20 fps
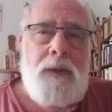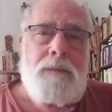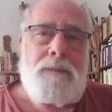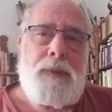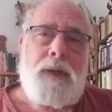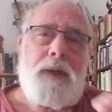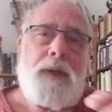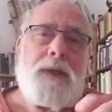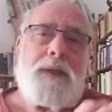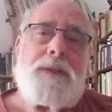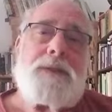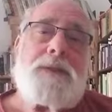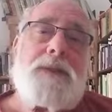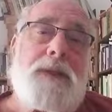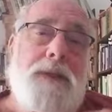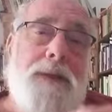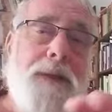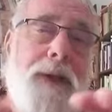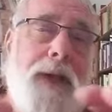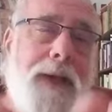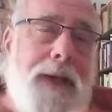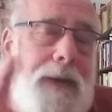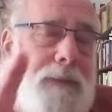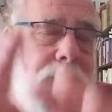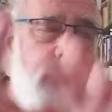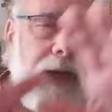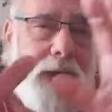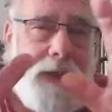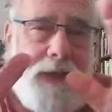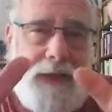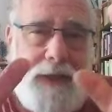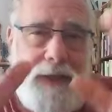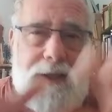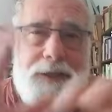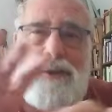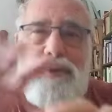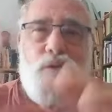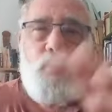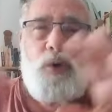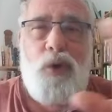because, and I'm not going to
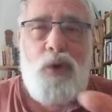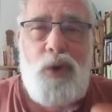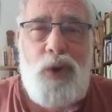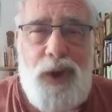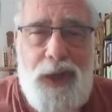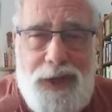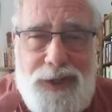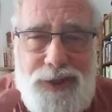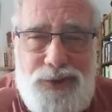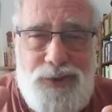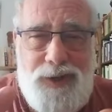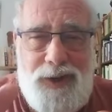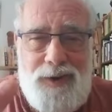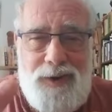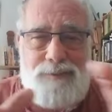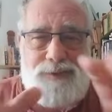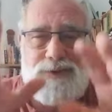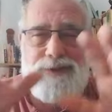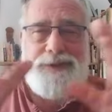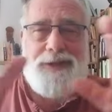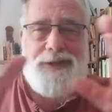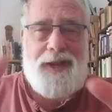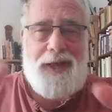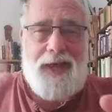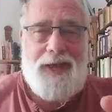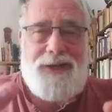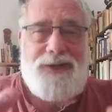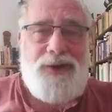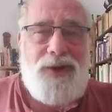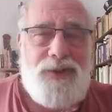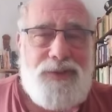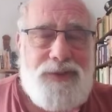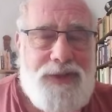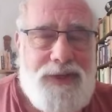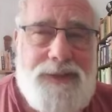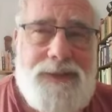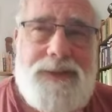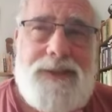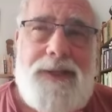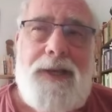get into a whole lecture now, I'm just going to end on
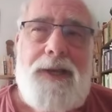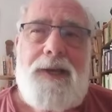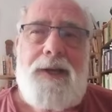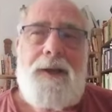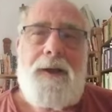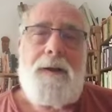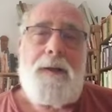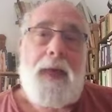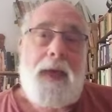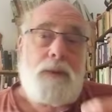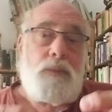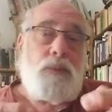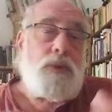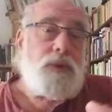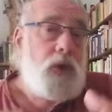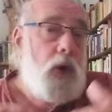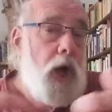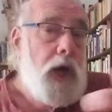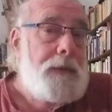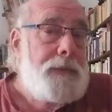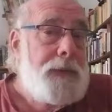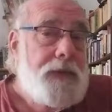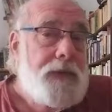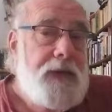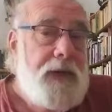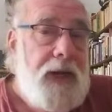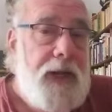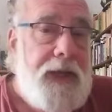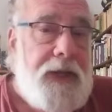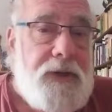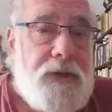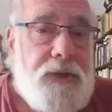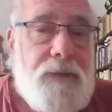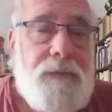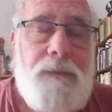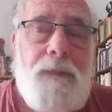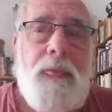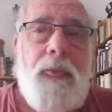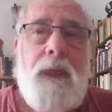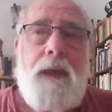this, and we'll talk about it later.
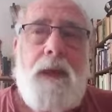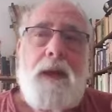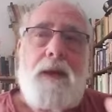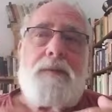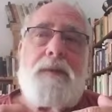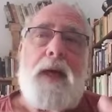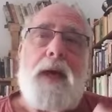And